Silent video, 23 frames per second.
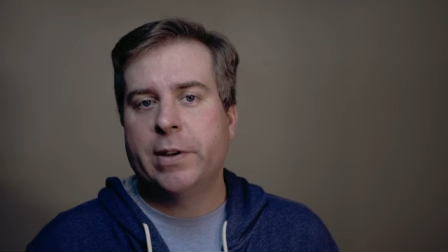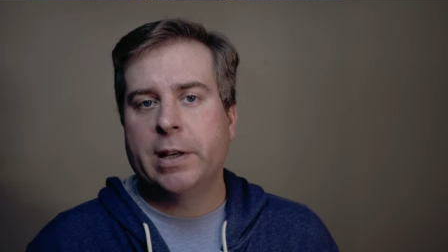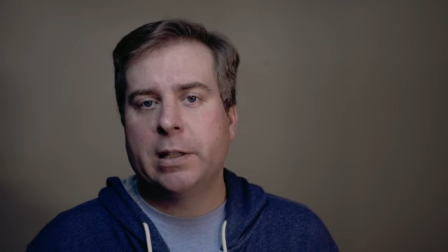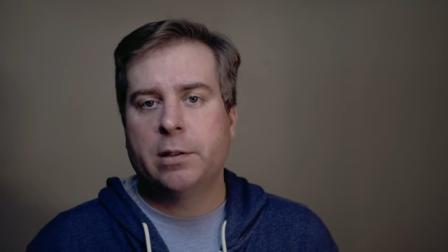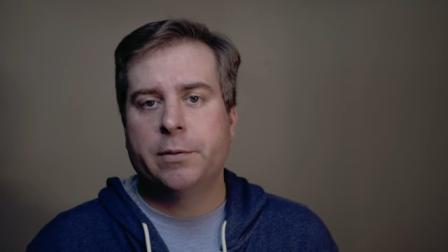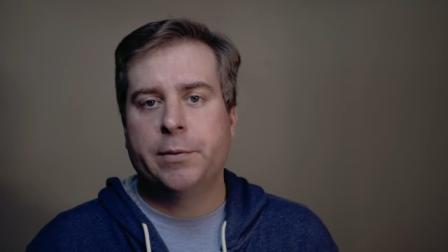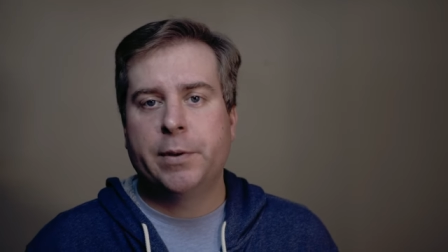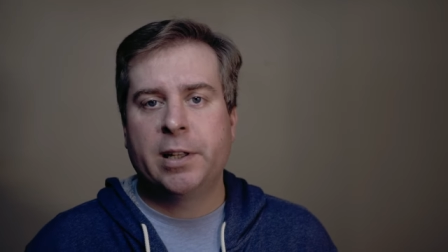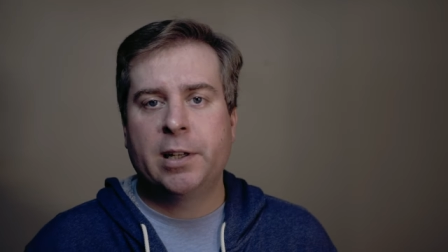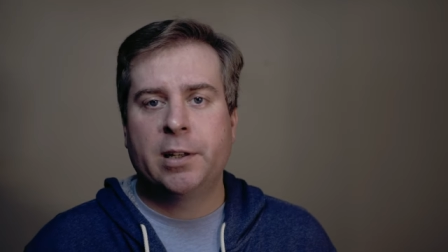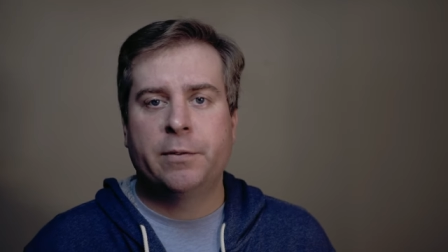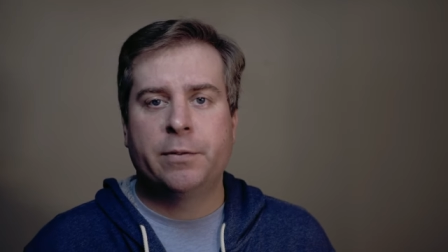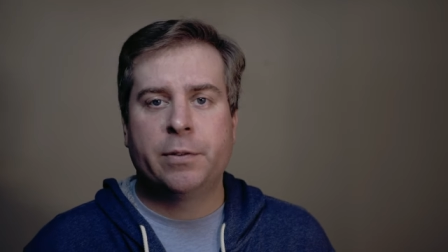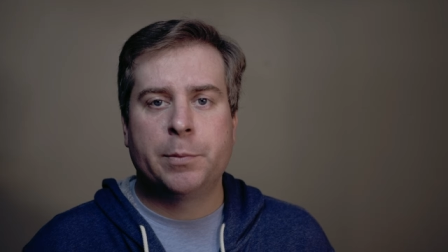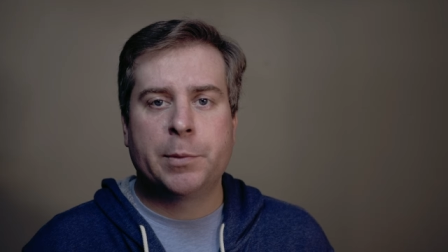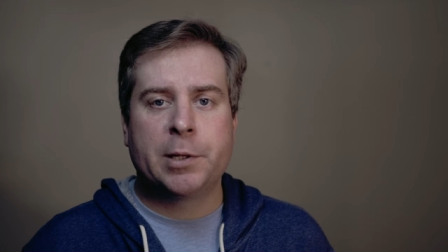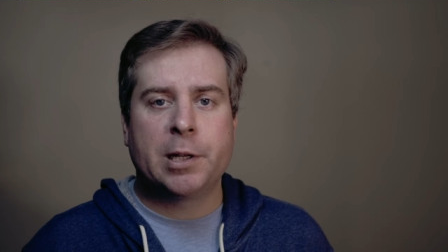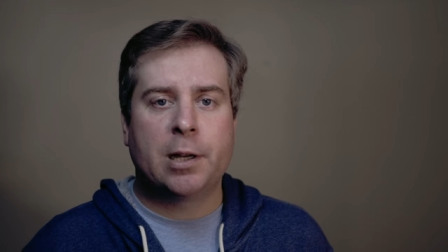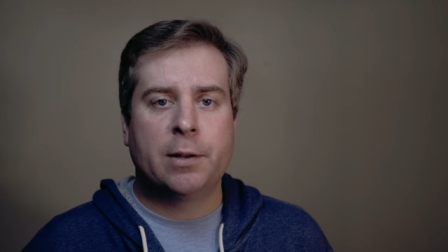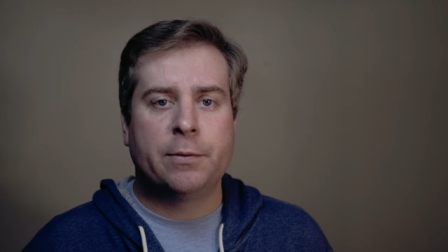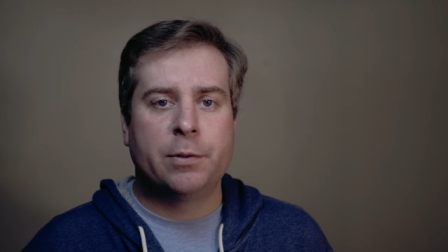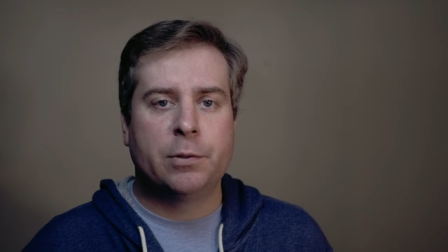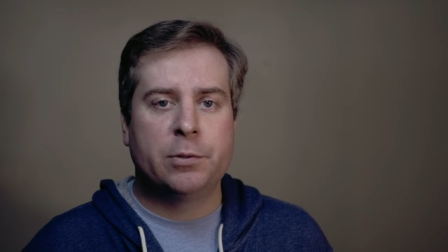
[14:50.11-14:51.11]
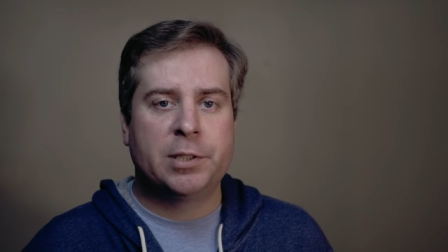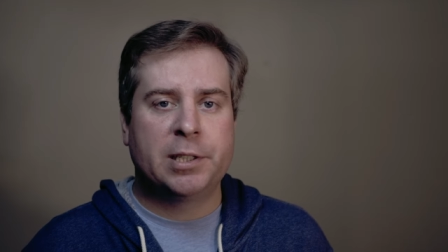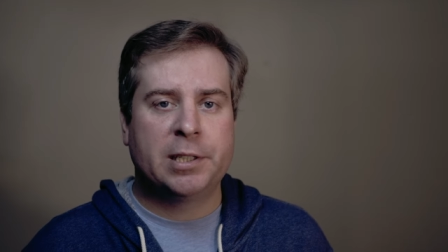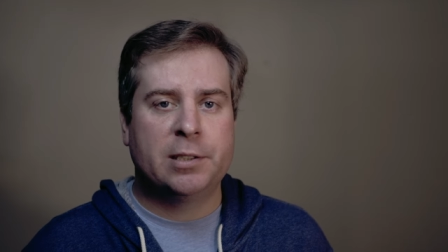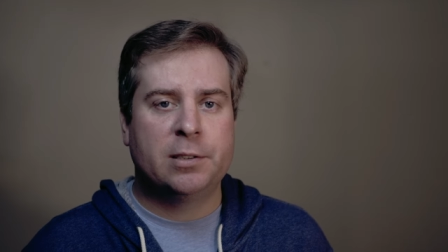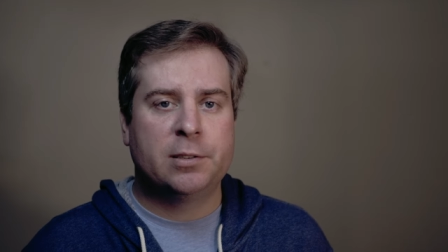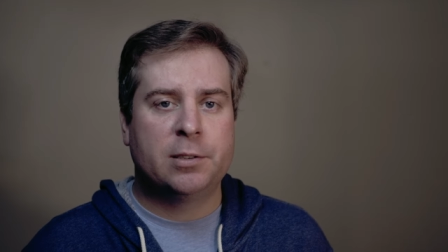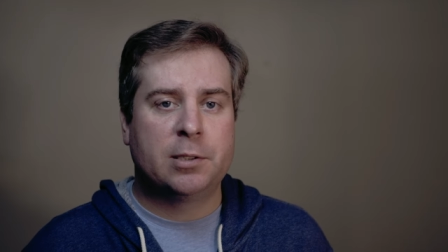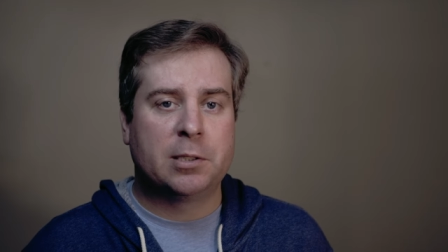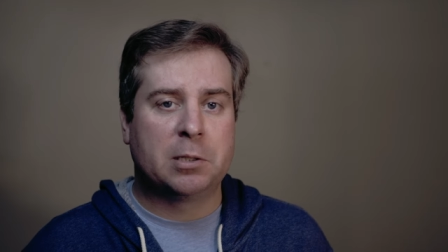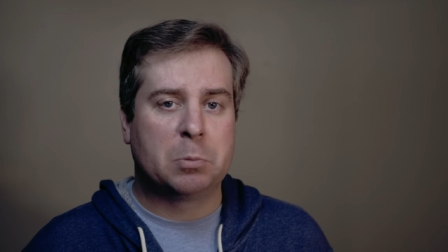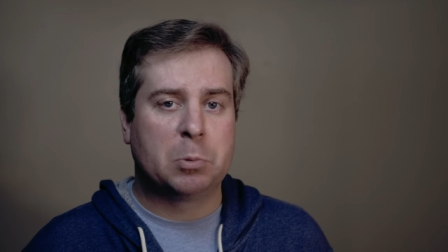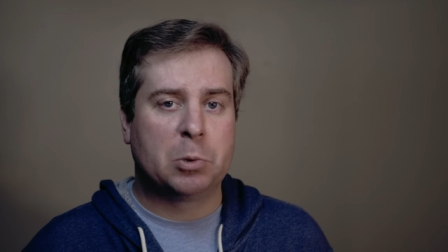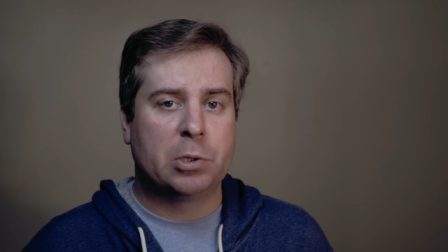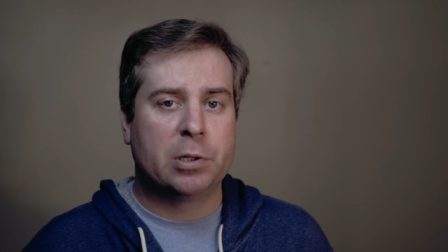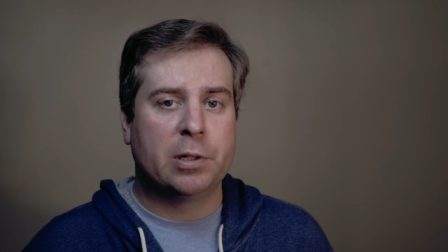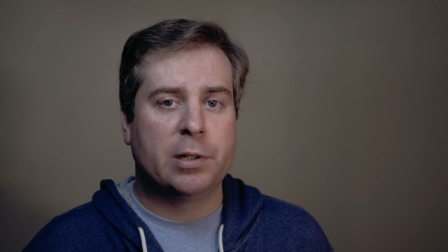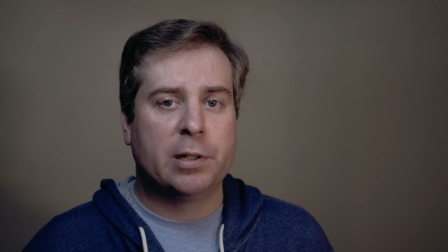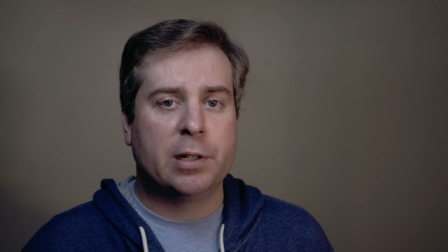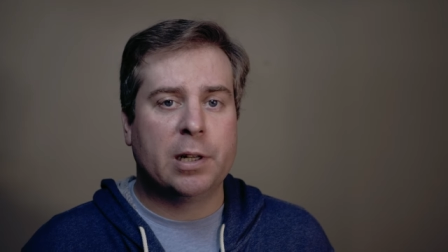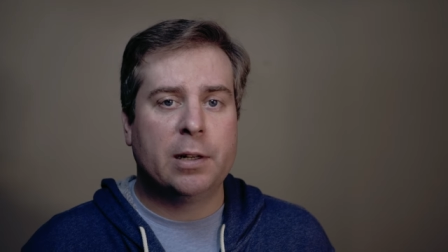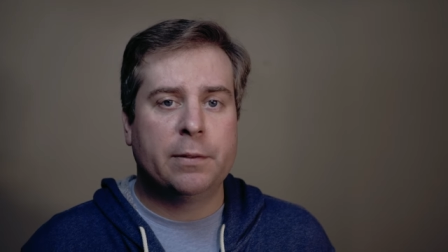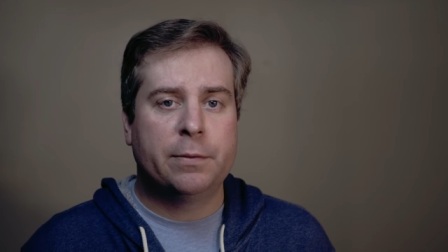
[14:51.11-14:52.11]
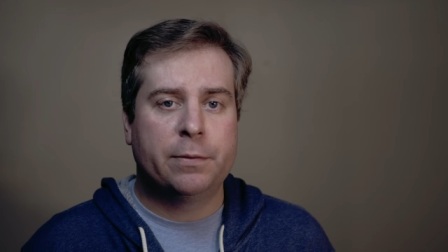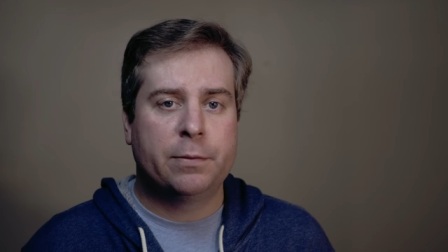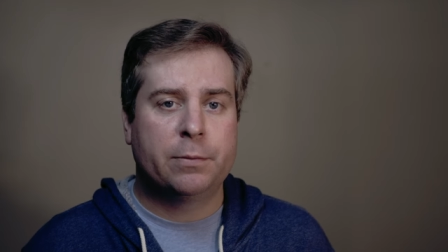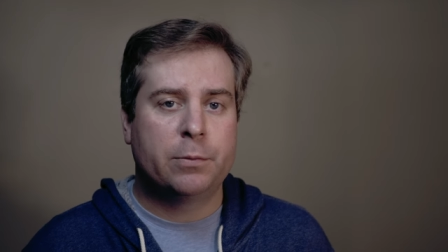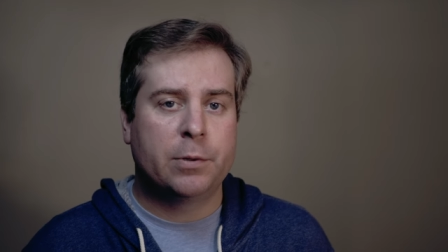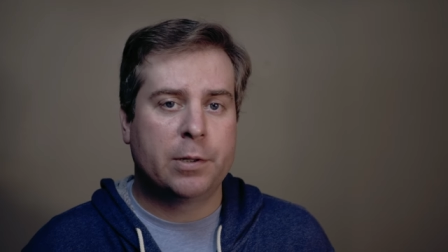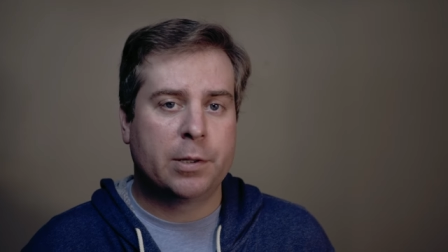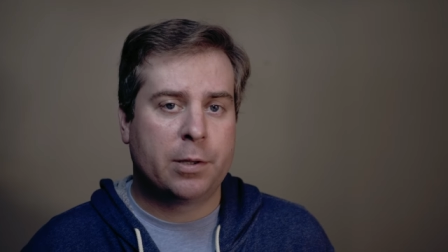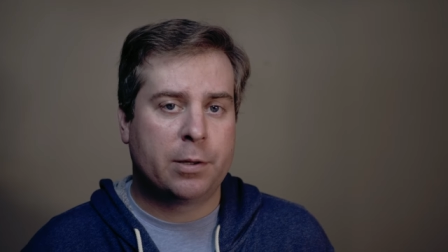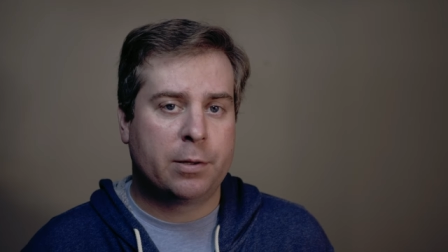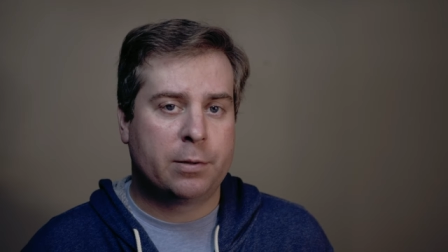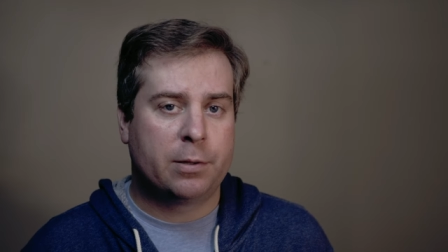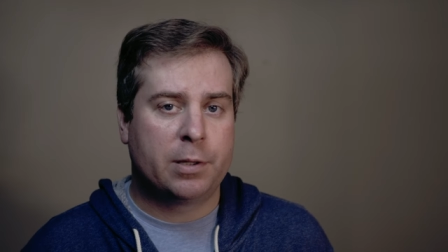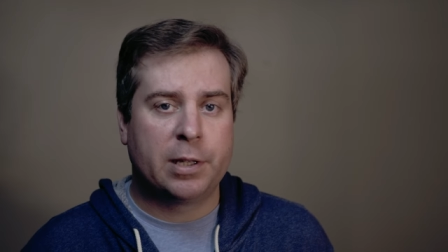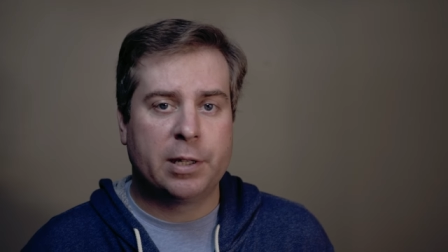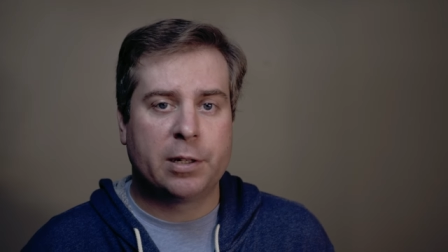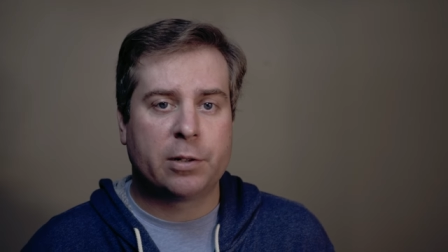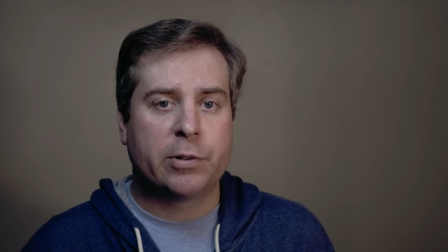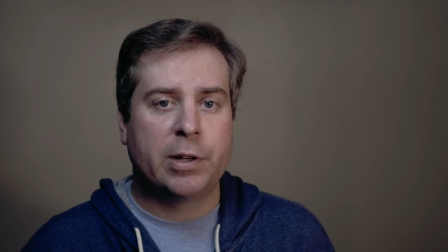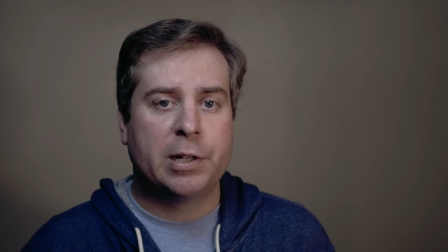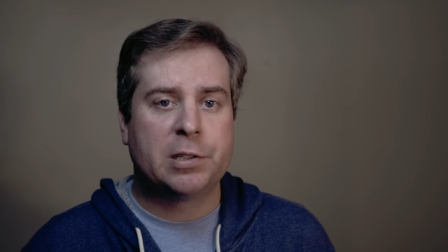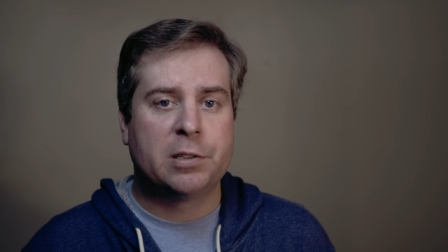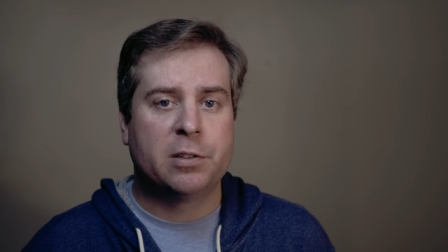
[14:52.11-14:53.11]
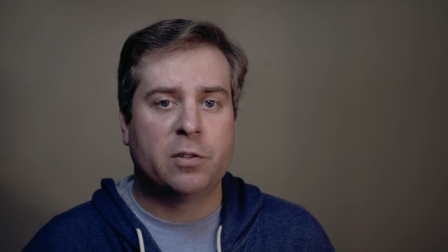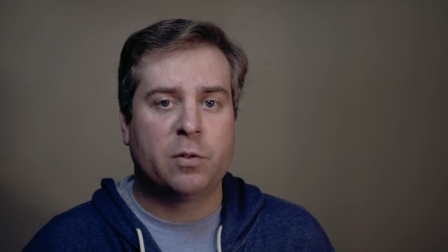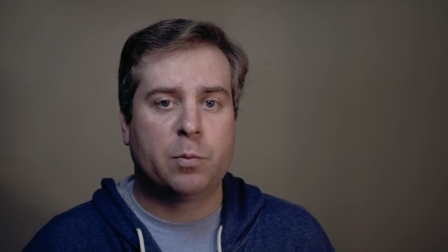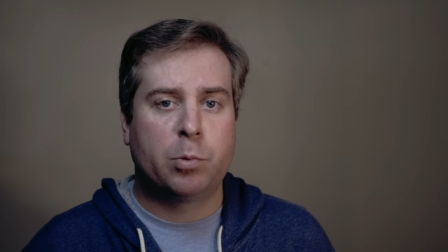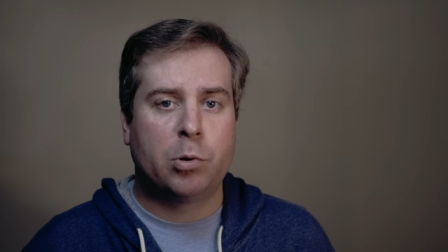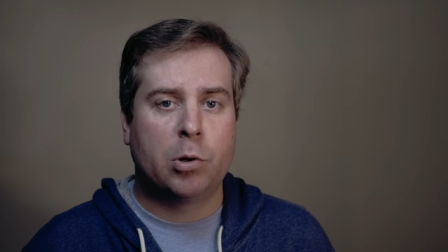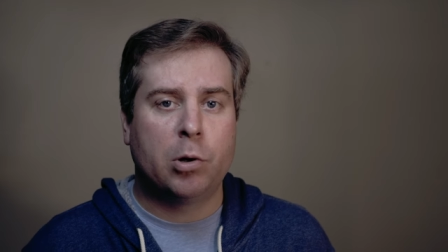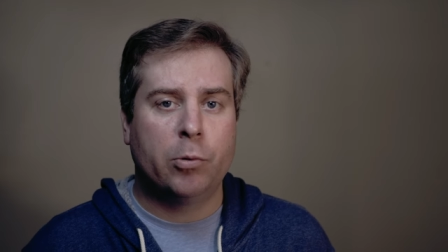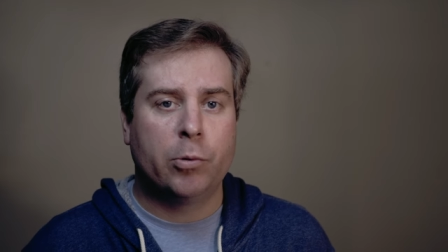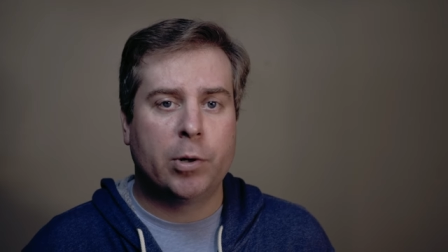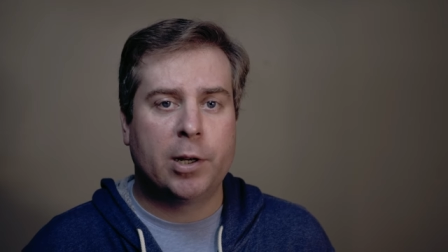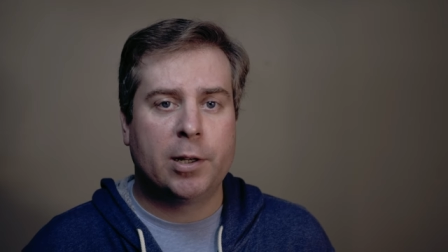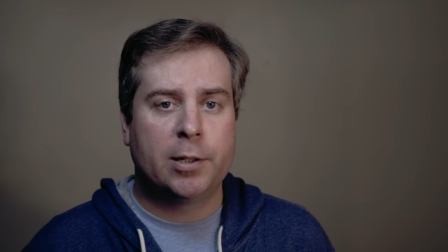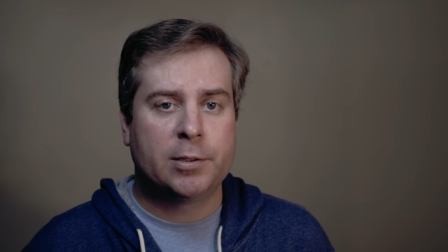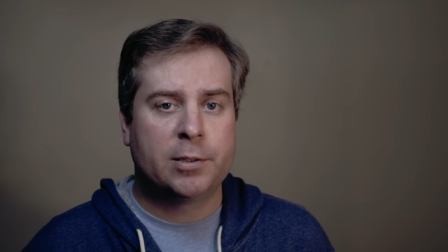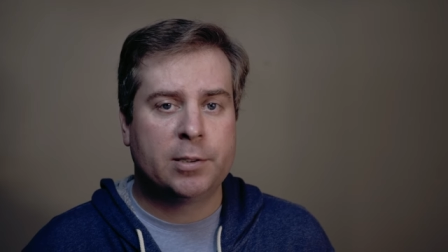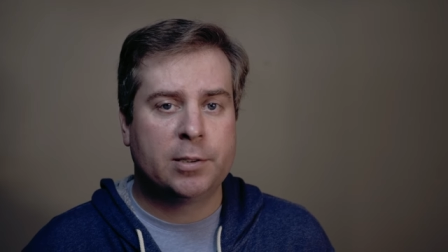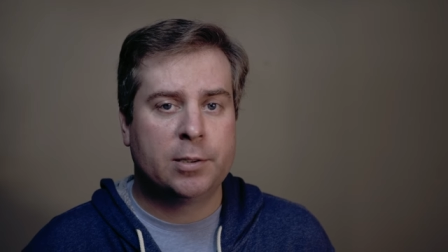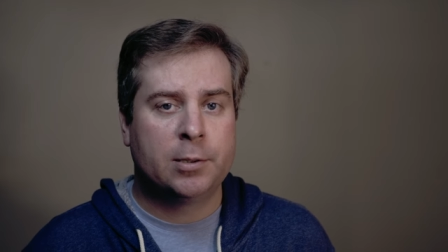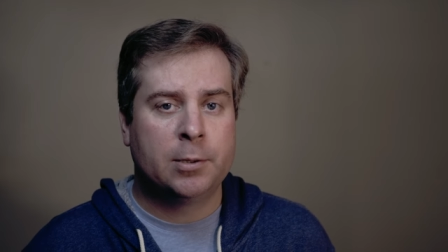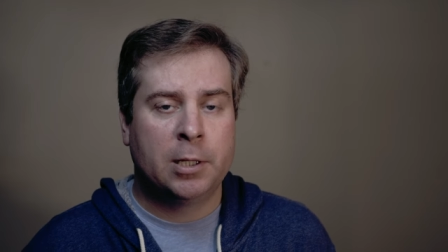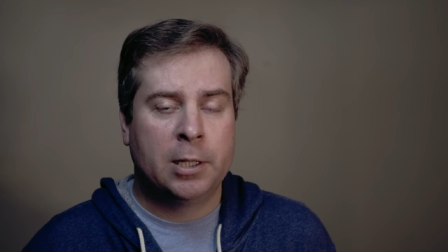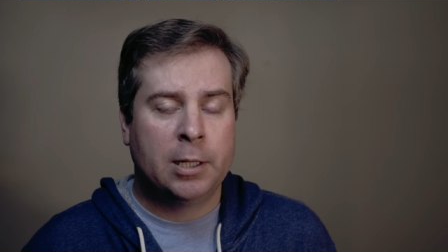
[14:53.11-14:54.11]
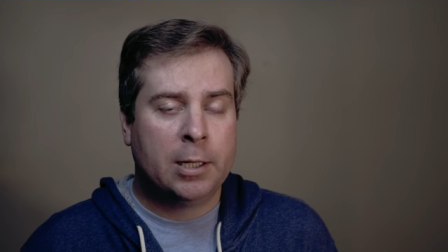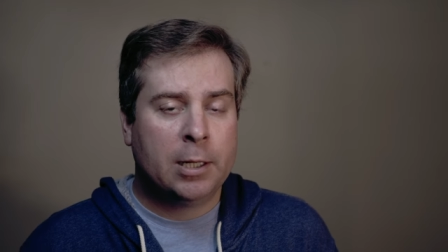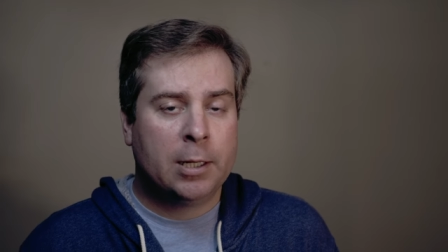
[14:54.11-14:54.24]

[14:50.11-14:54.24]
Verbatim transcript: elevated from the iPhone 10's good enough with the integration of Pro Raw to